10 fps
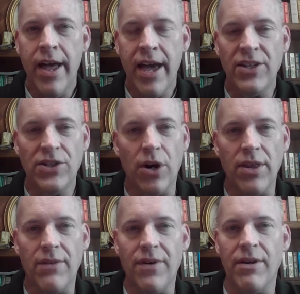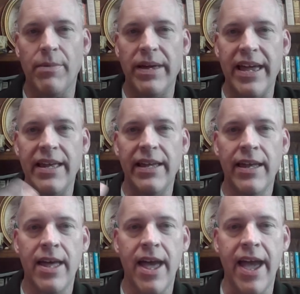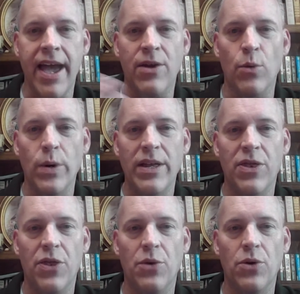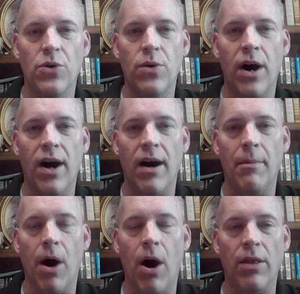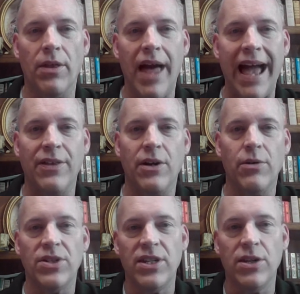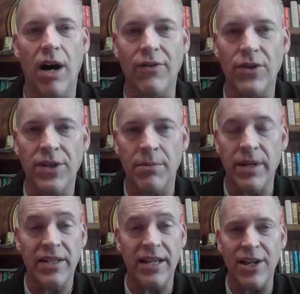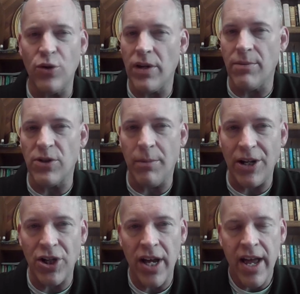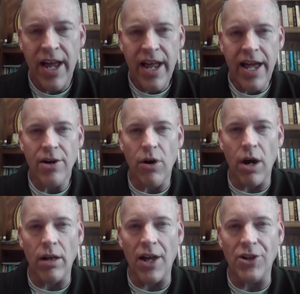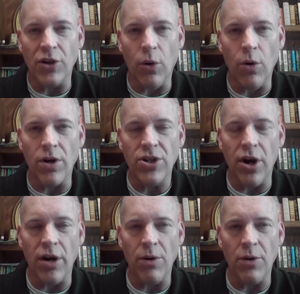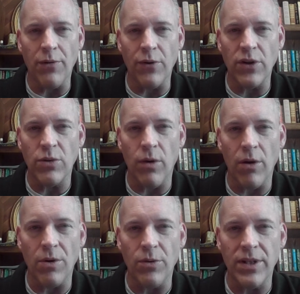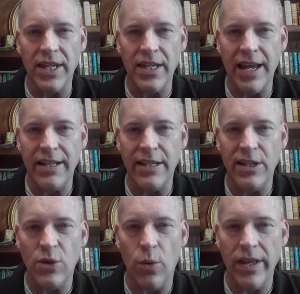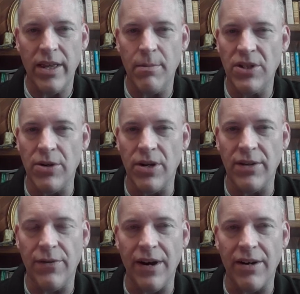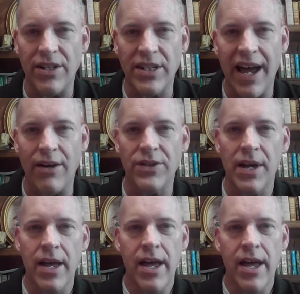and start at the very beginning and read through all the Agatha Christie novels because I enjoyed them so much in chronological order, starting with her first one, which was in 1920, The Mysterious Affair at Styles,